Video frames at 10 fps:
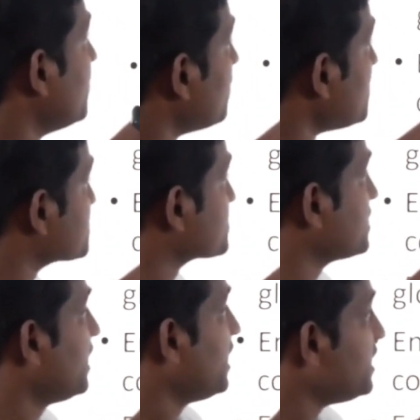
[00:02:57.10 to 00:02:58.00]
English
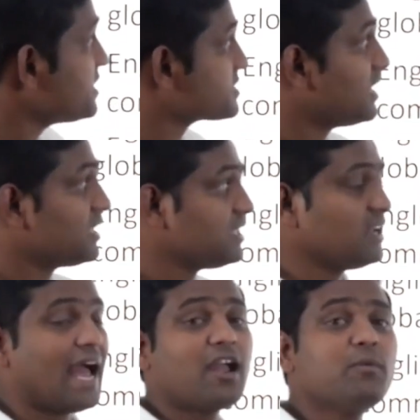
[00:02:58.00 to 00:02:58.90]
is the
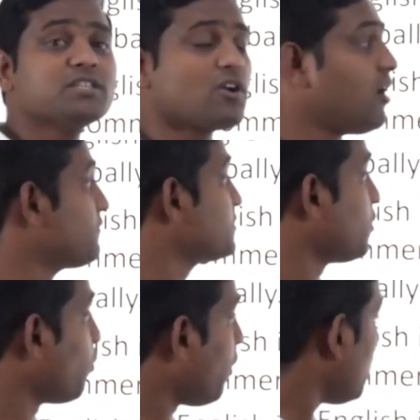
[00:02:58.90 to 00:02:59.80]
language of the
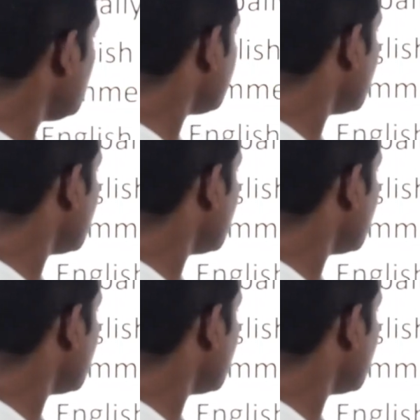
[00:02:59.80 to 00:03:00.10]
world